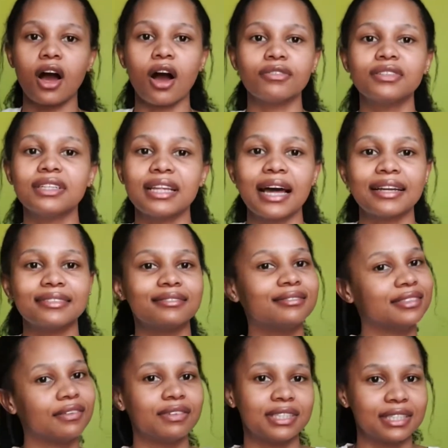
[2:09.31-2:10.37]
after that
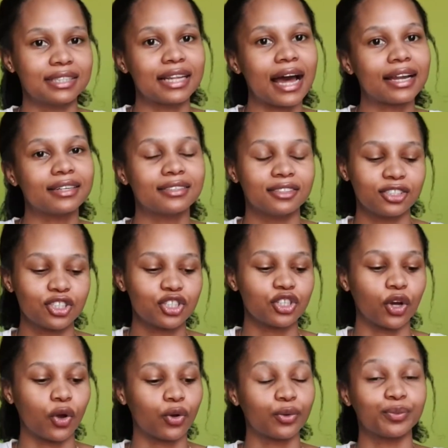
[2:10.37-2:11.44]
never did that.
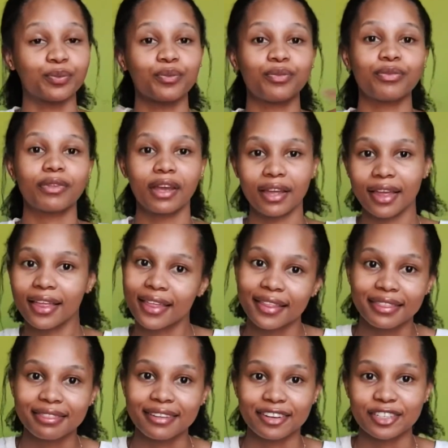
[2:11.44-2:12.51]
So
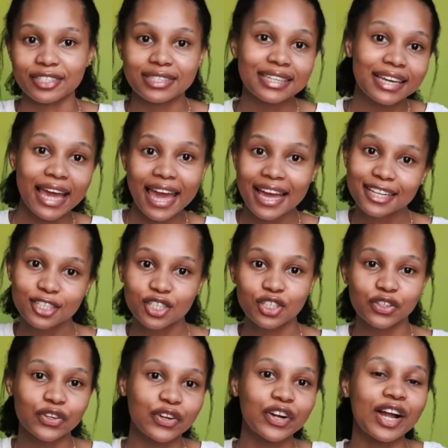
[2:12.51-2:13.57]
there's the
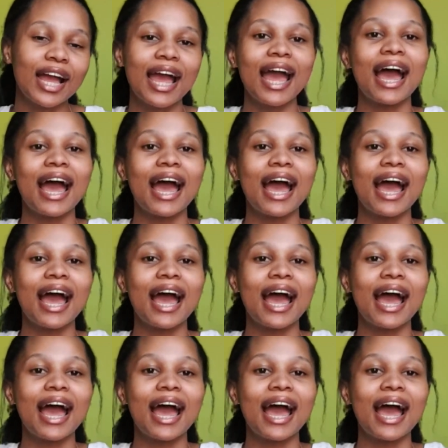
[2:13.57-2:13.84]
answer.